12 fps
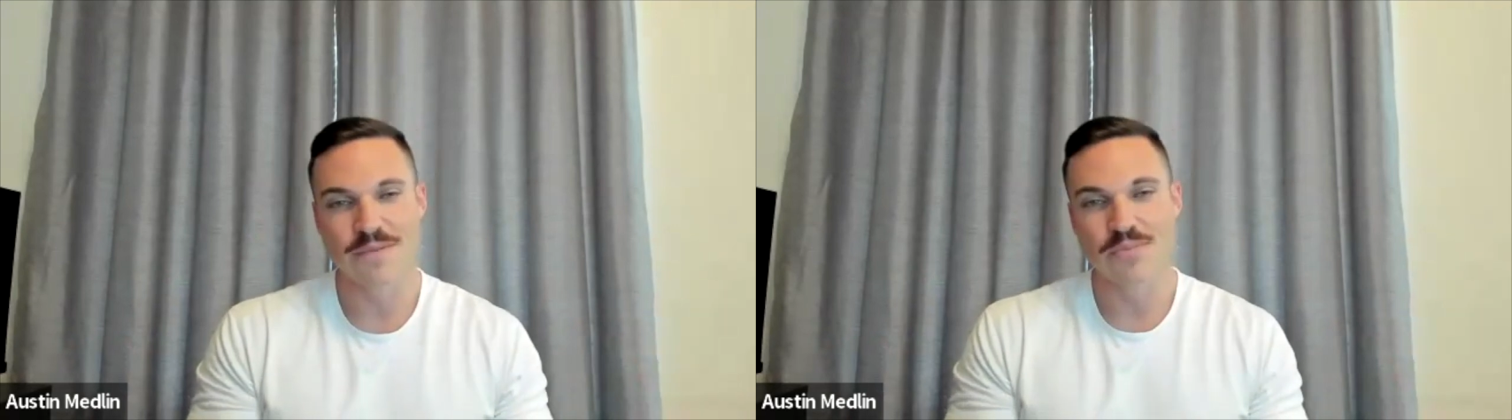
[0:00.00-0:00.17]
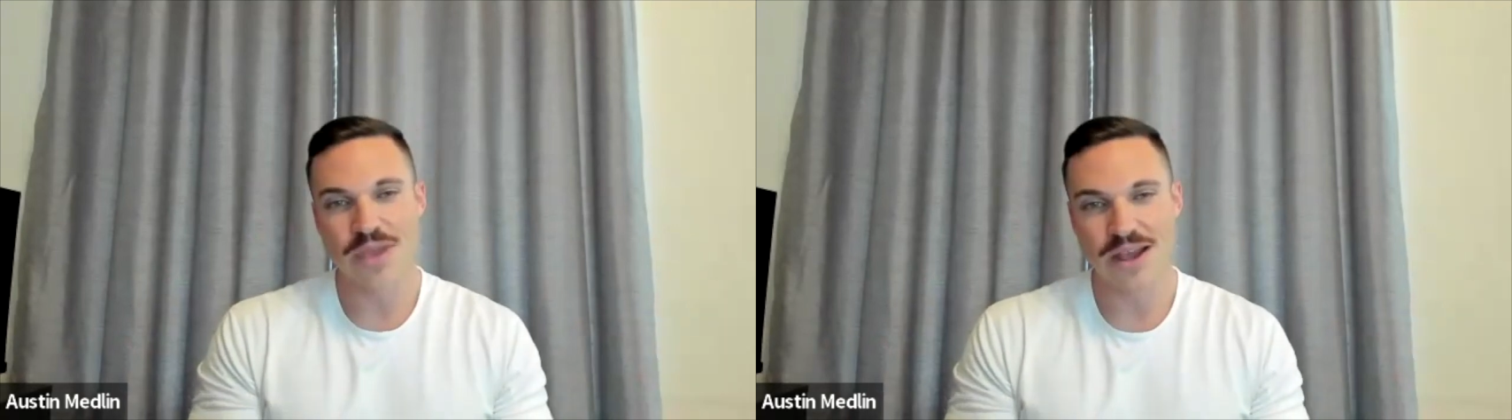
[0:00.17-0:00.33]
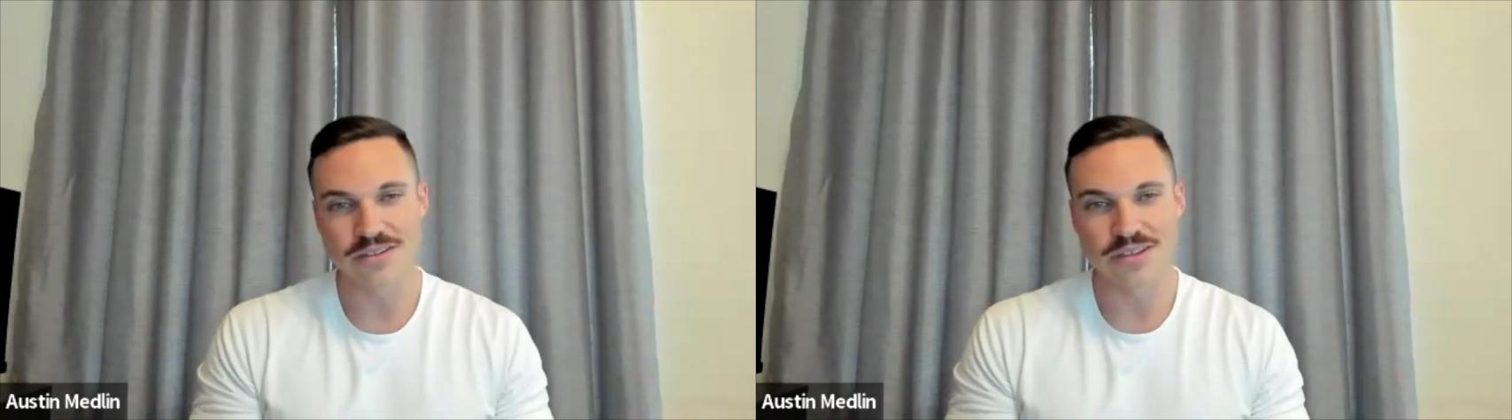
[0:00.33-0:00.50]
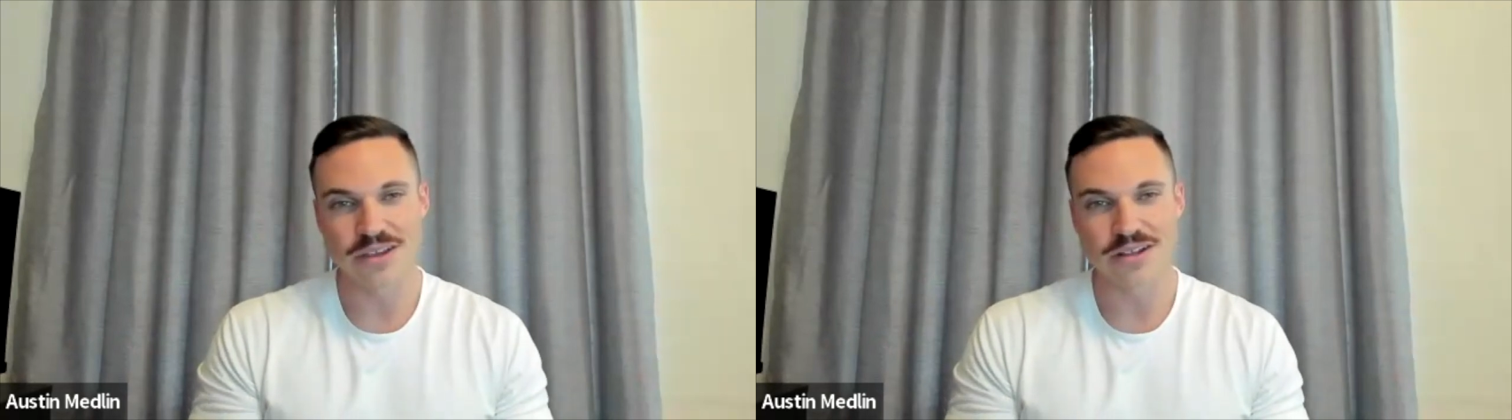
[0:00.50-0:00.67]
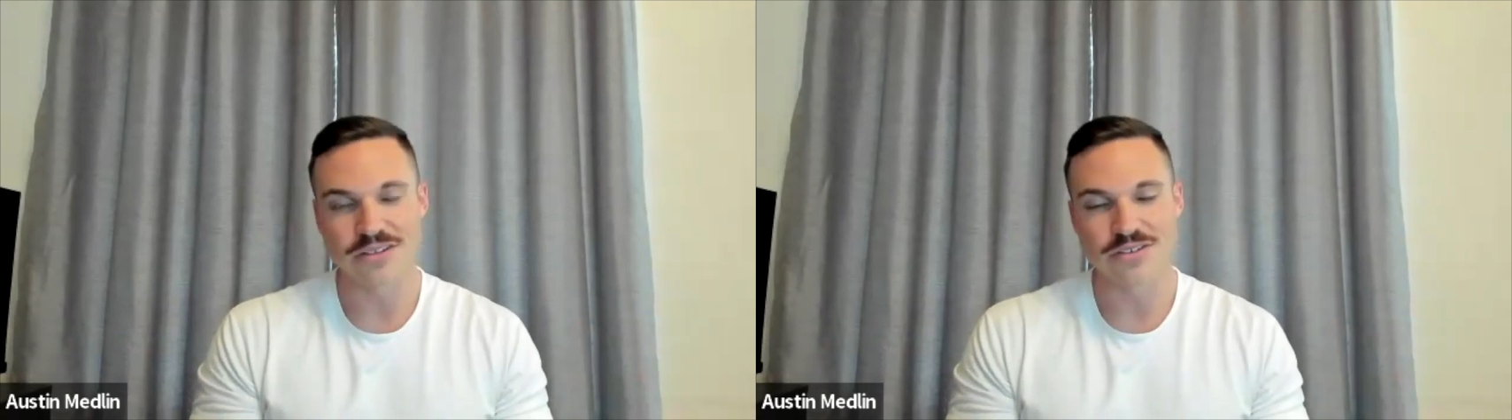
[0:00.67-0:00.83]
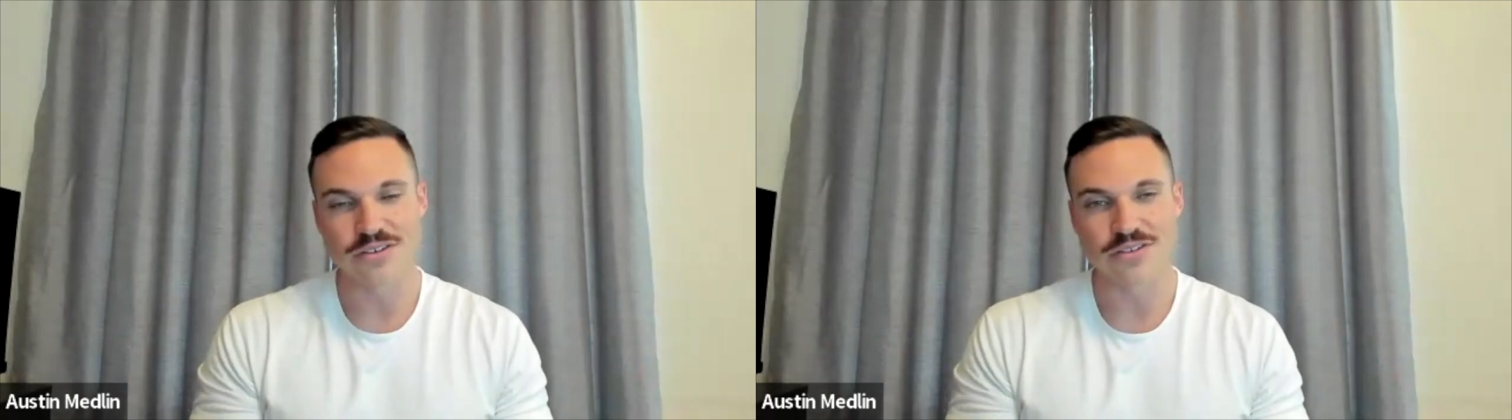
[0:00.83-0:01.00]
has the
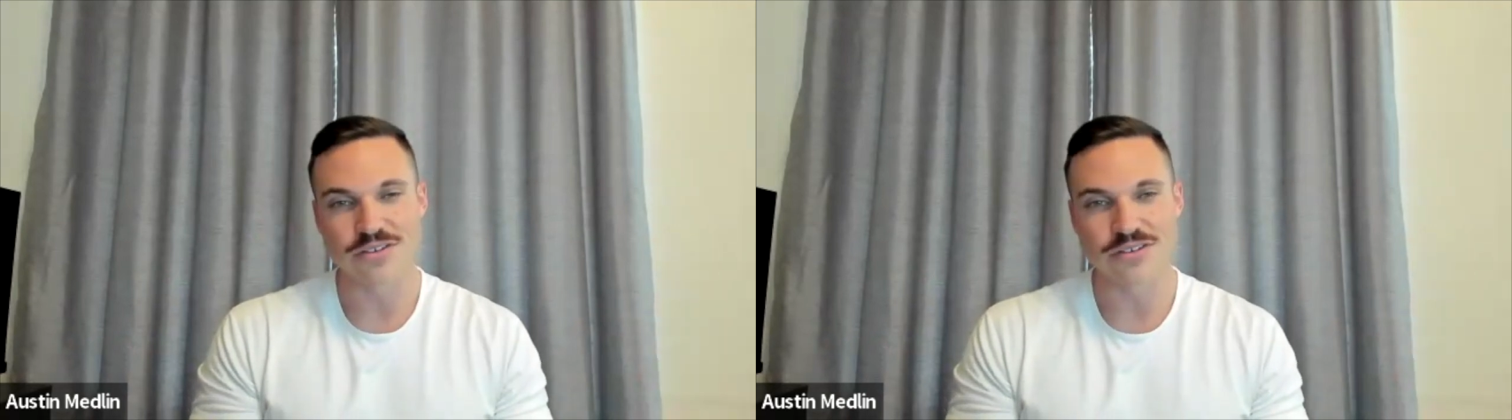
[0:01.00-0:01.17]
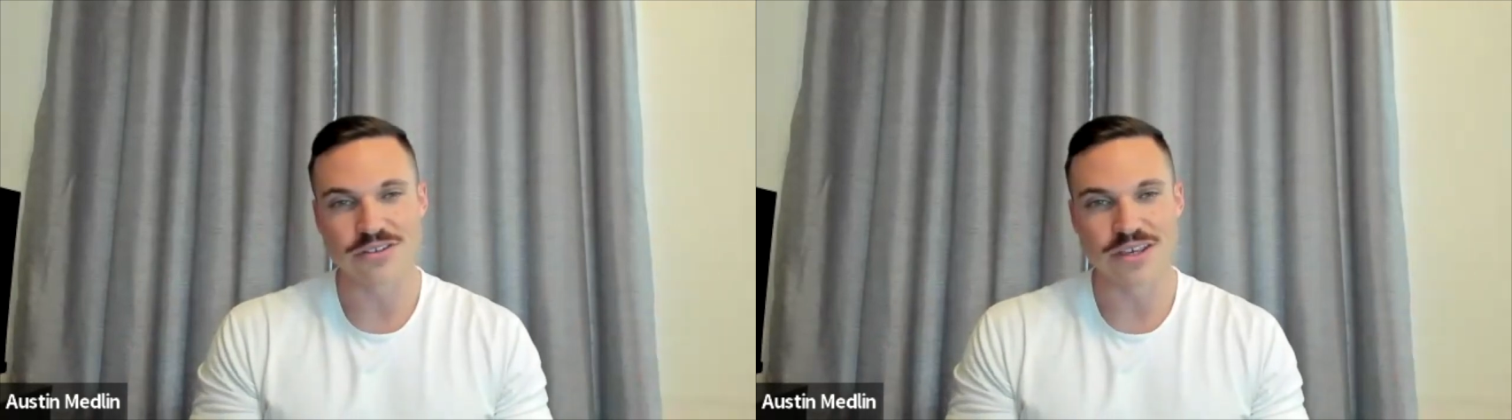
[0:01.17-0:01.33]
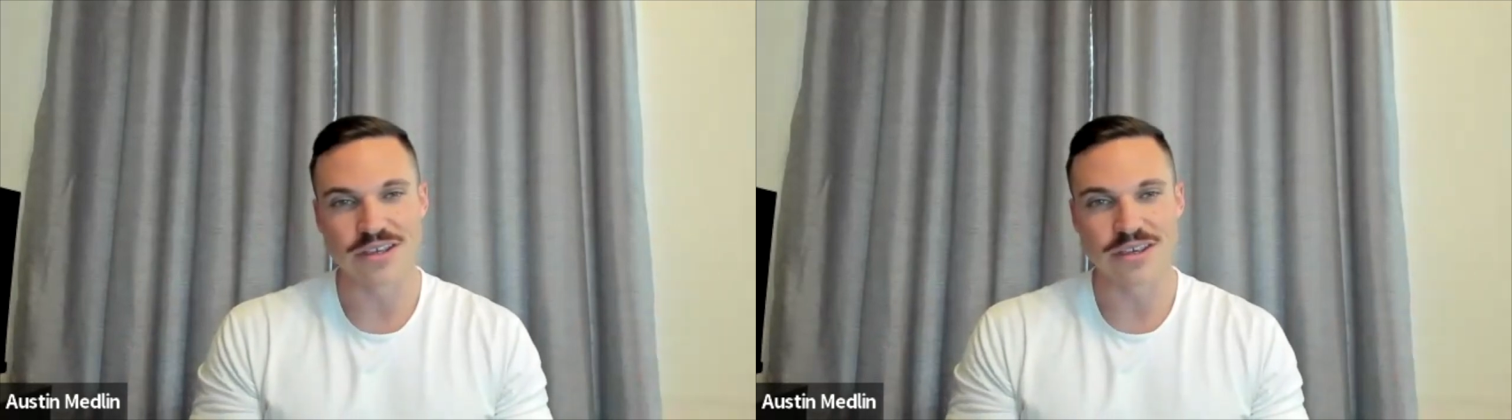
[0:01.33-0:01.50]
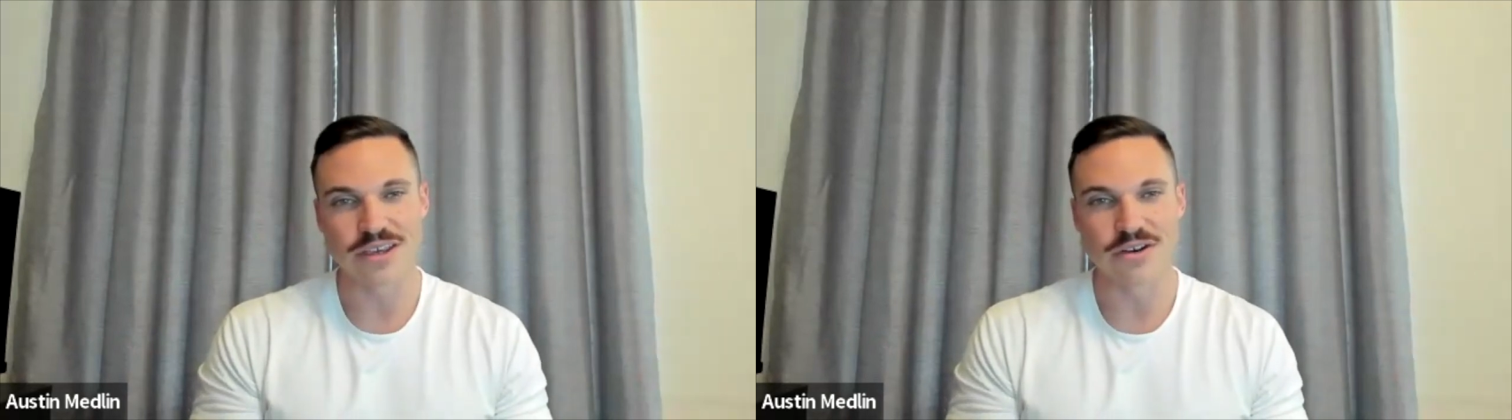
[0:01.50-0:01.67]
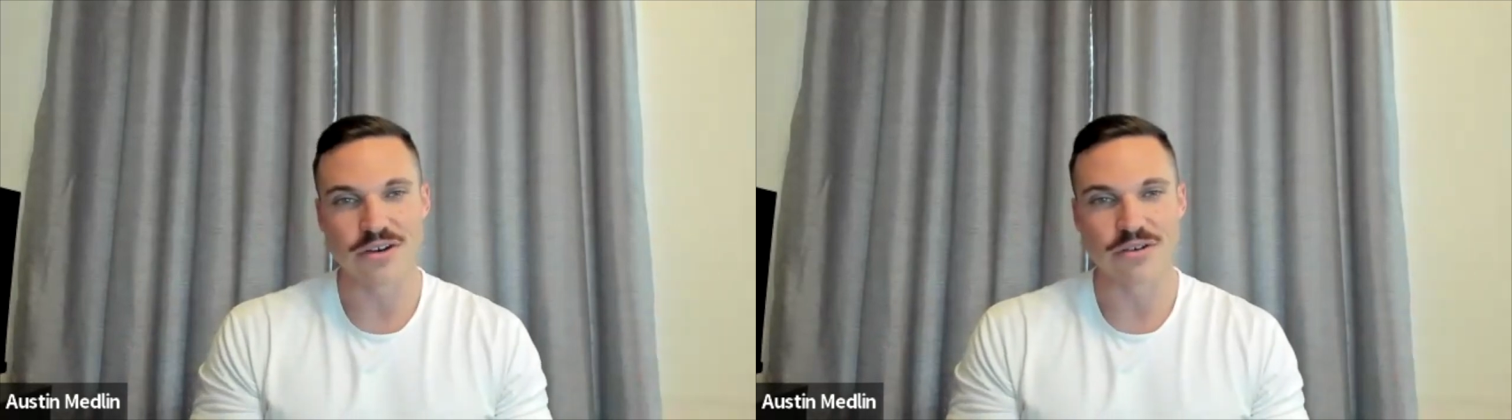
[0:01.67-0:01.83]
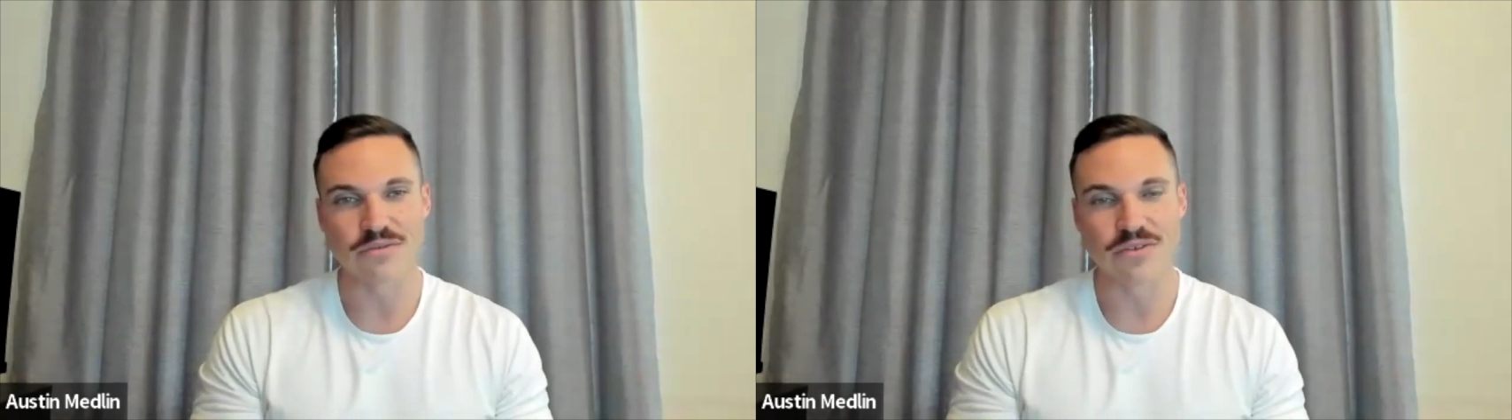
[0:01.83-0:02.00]
answer and they're taken
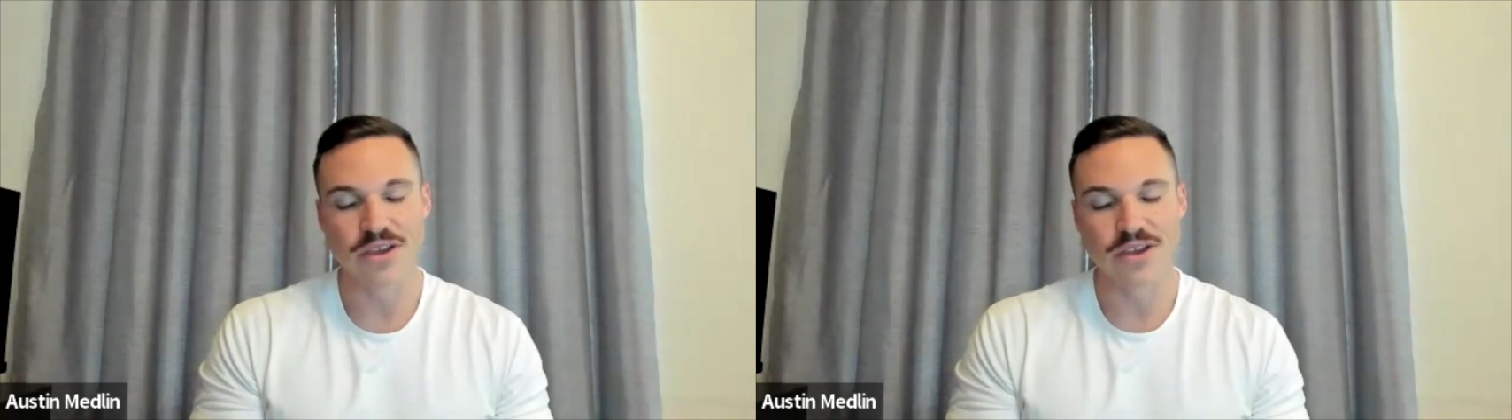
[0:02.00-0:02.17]
care of.